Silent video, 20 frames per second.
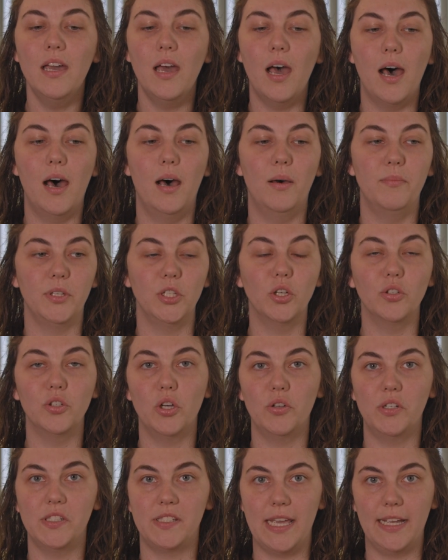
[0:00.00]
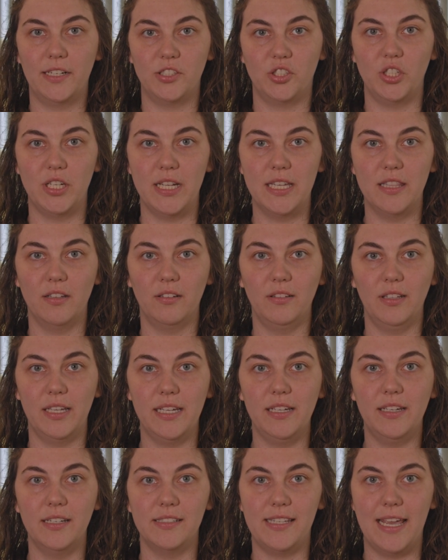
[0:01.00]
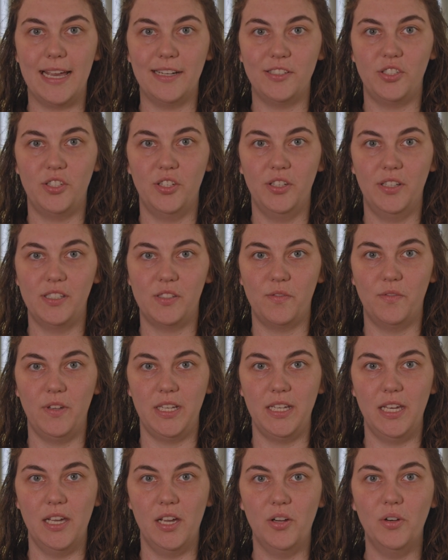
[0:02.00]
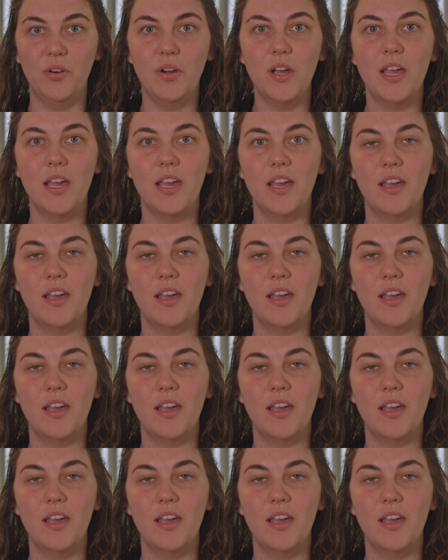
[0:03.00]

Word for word: Um, you'll notice actually in the link attached to this video